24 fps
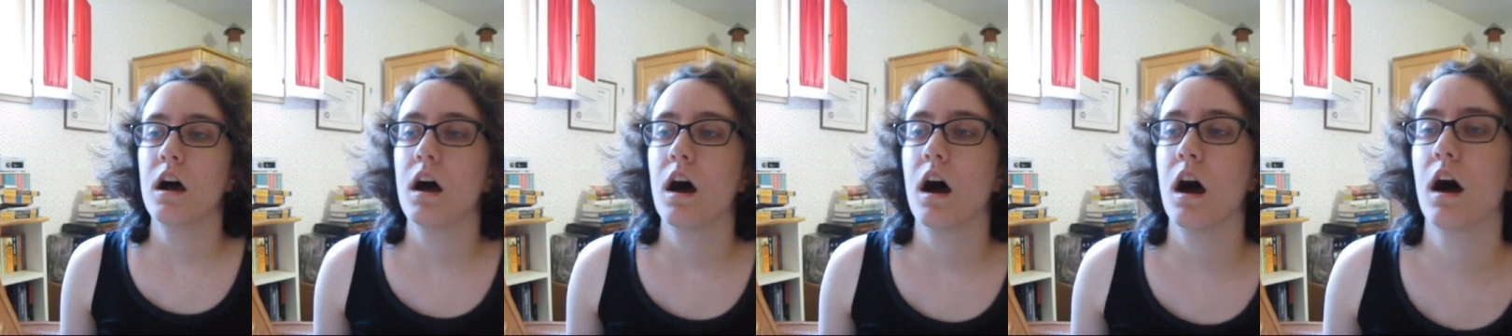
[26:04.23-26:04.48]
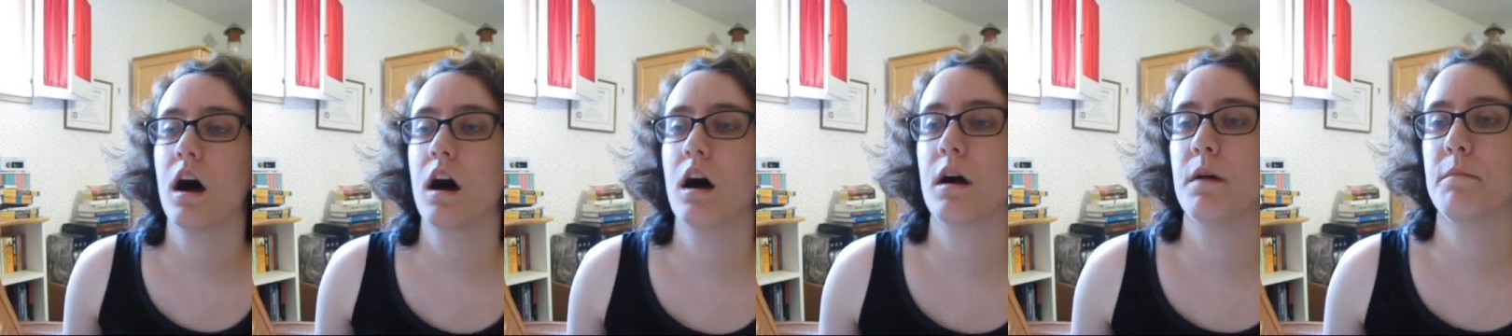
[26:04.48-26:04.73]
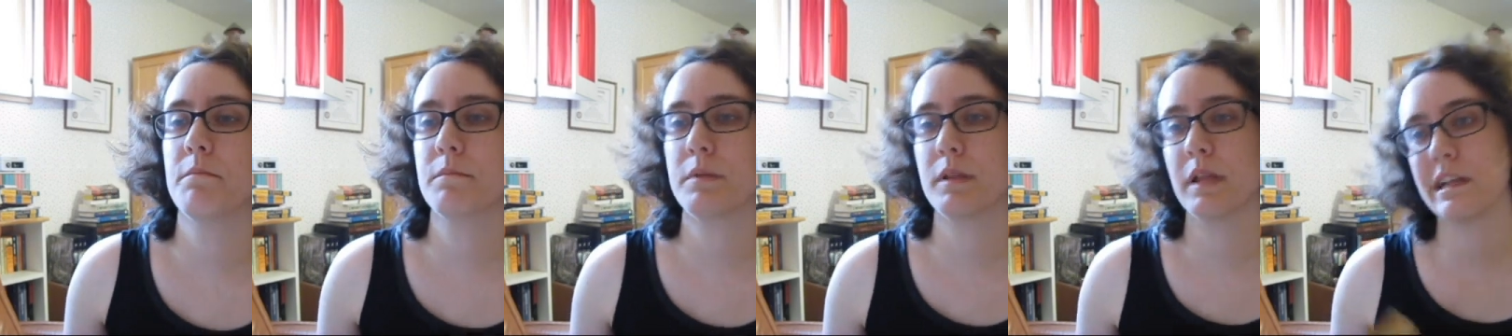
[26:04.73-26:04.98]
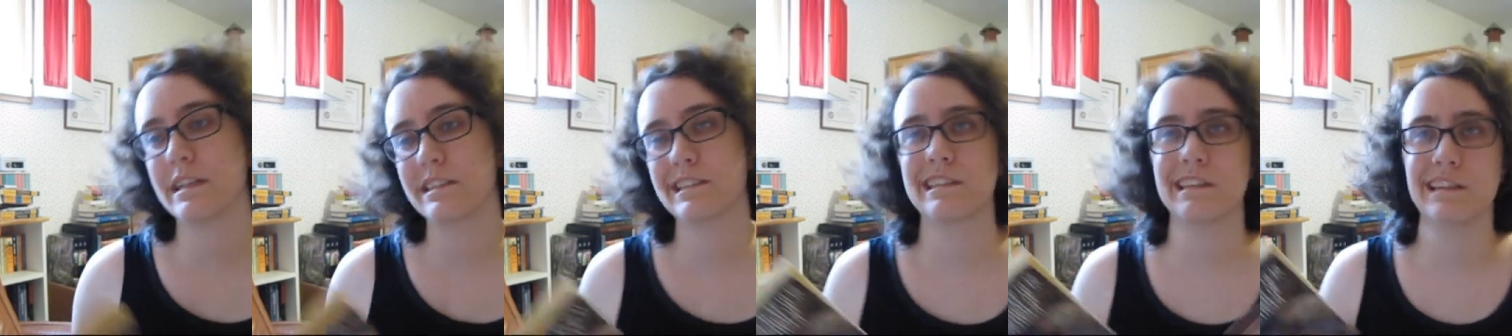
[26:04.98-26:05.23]

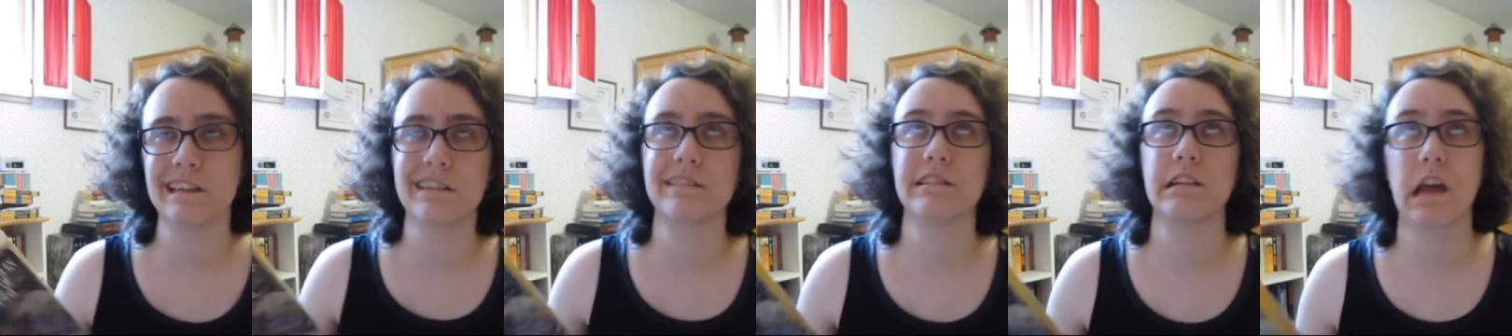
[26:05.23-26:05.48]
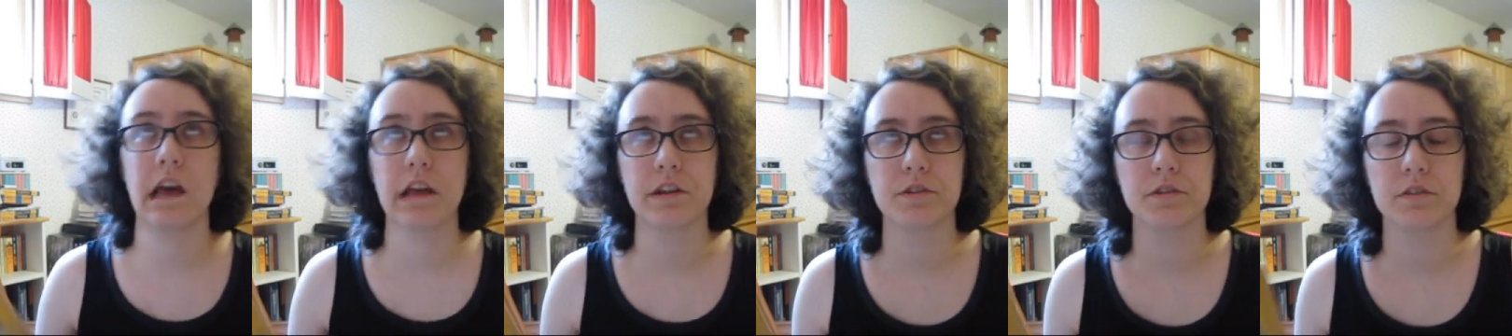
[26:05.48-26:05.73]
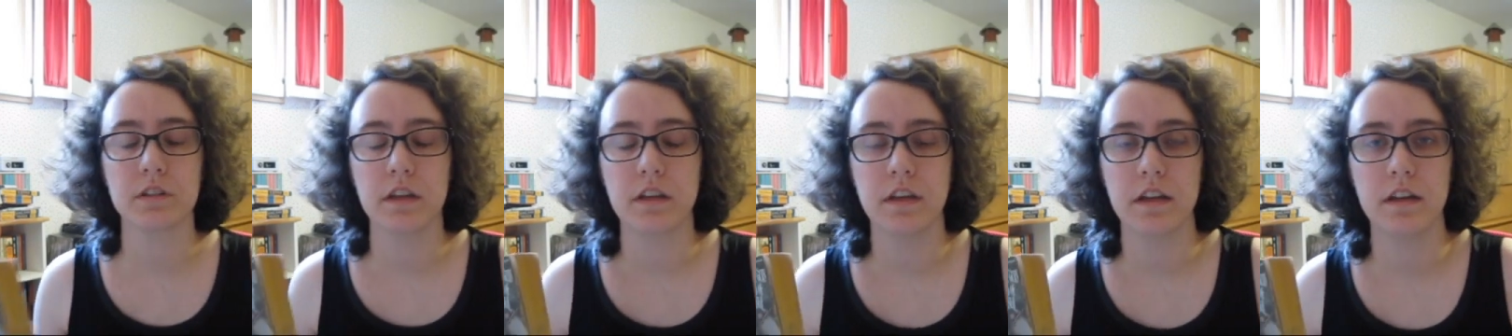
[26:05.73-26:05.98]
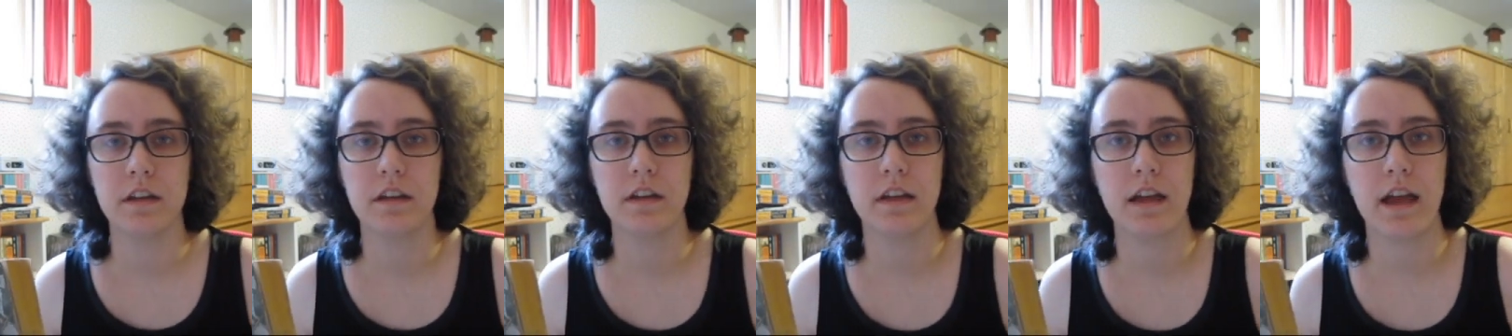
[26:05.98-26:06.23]
Plus, you know,
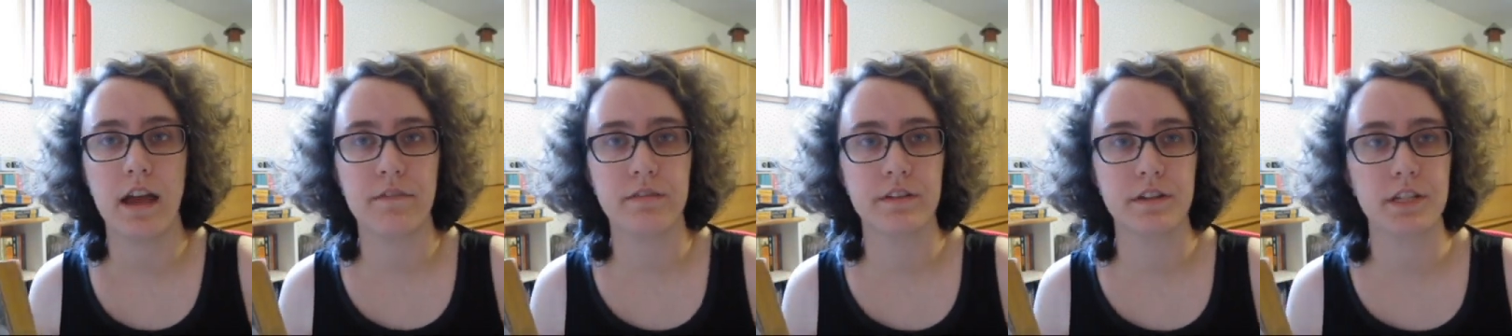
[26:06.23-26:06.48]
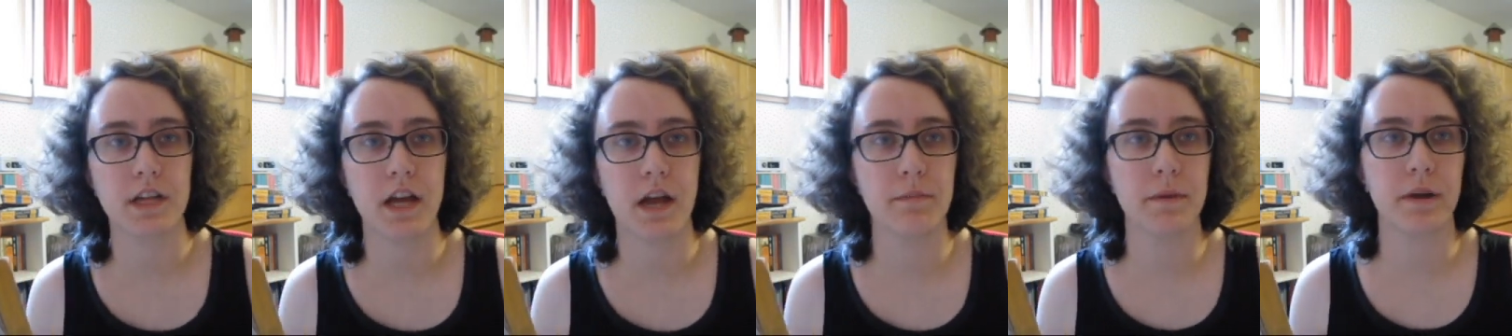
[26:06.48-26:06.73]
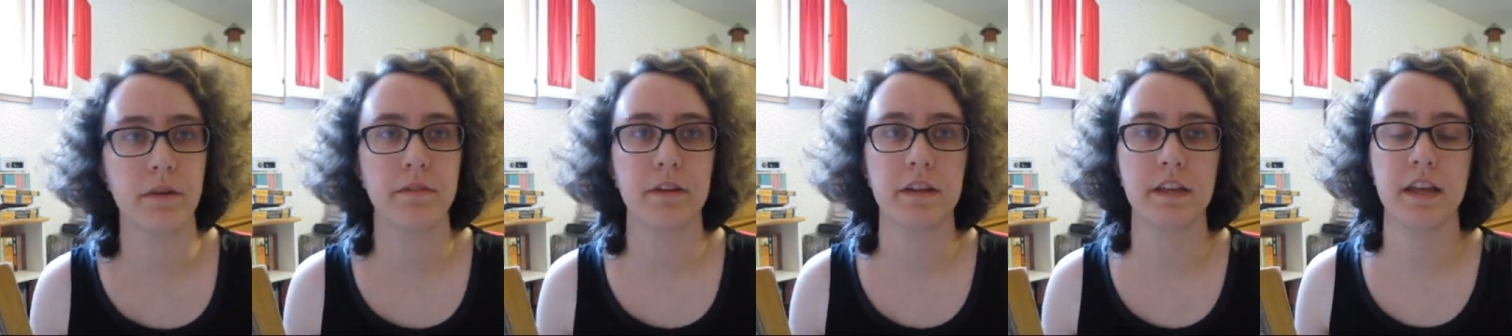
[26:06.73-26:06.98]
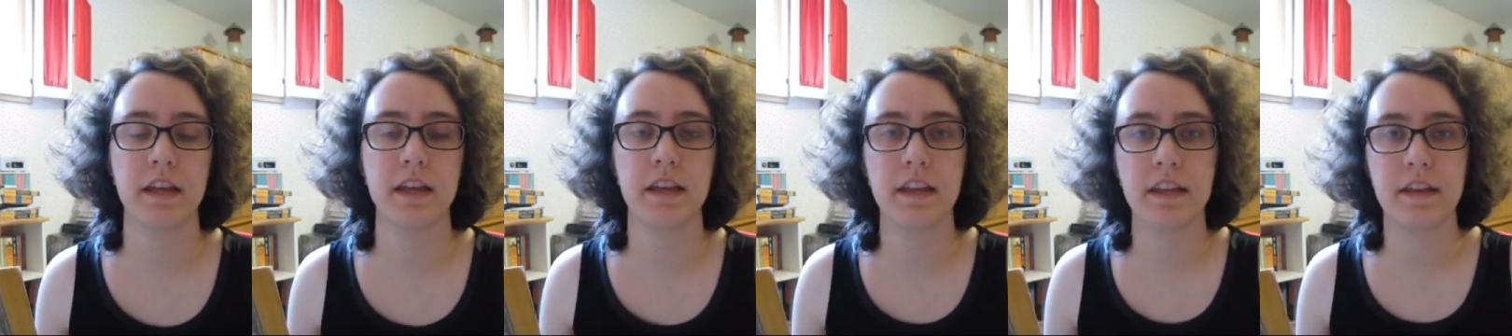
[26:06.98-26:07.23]
naturally, every time I read
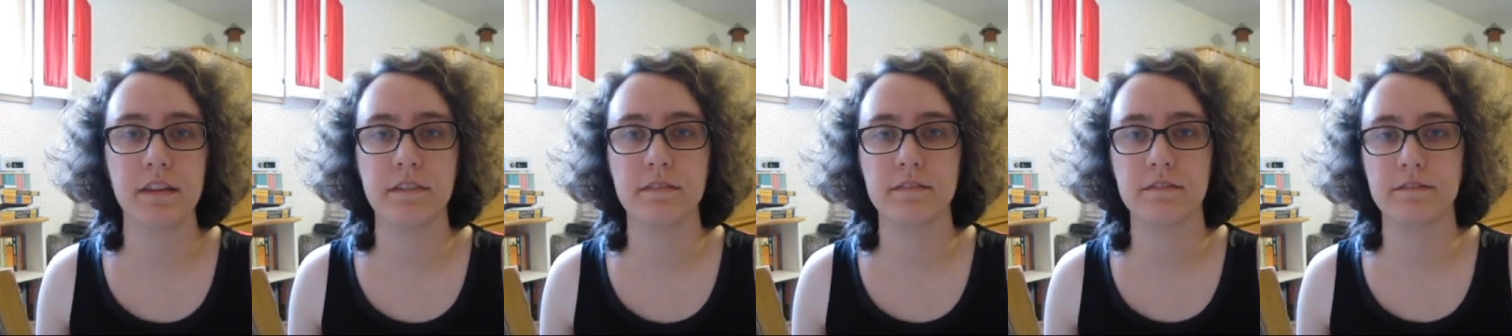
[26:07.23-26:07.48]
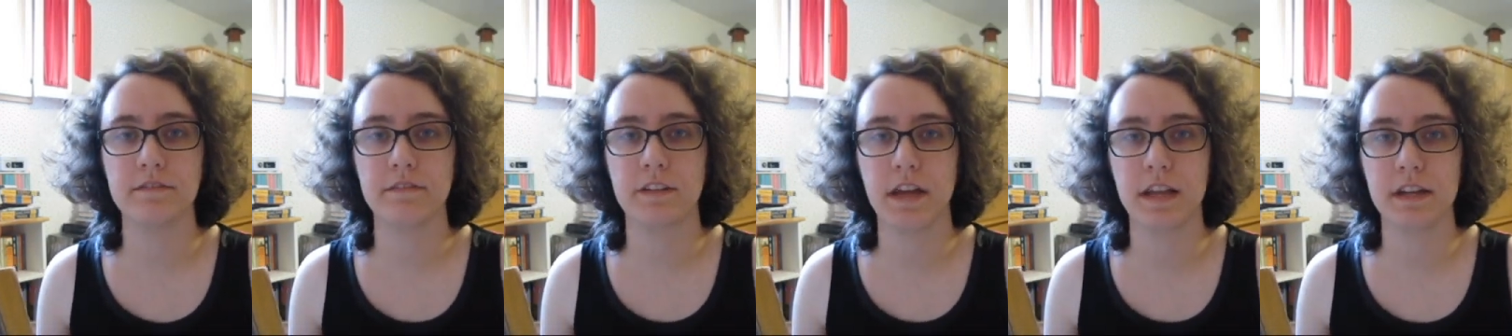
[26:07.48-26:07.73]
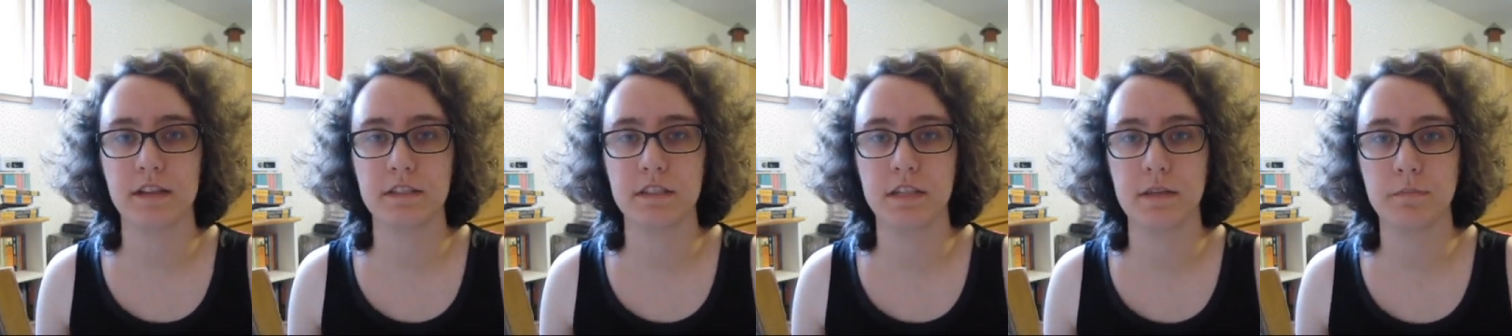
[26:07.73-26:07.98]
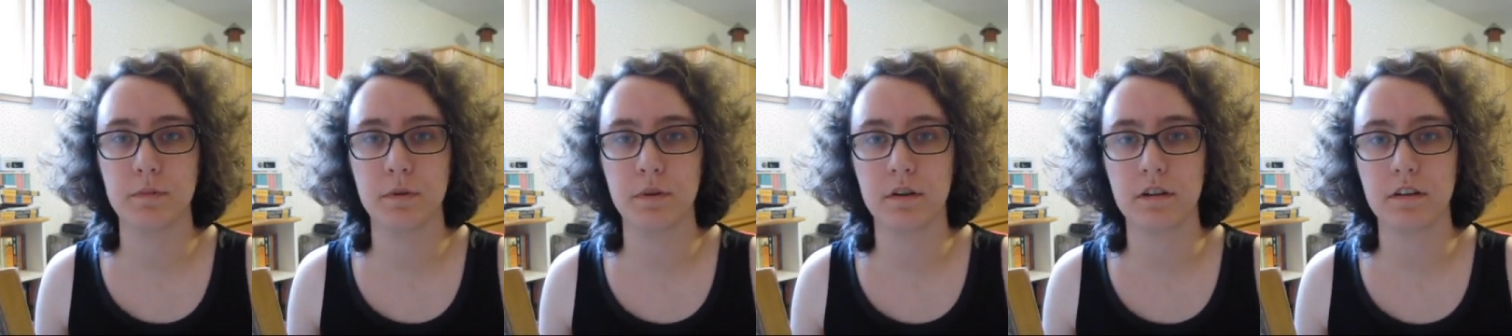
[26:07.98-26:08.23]
any fantasy
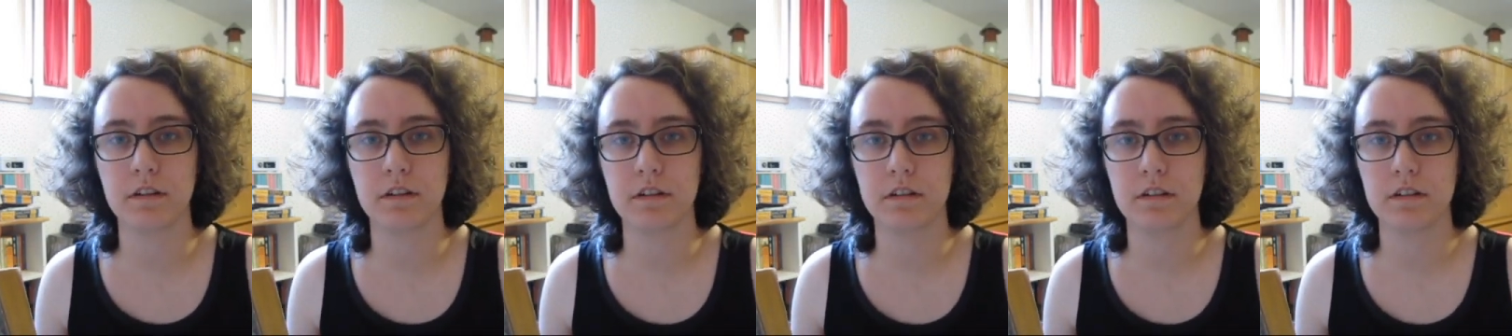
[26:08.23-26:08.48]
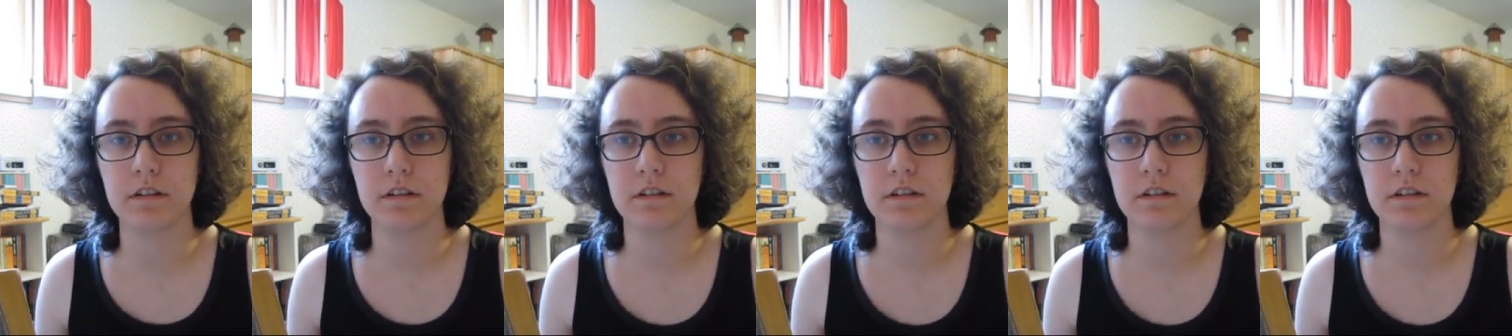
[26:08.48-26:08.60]
book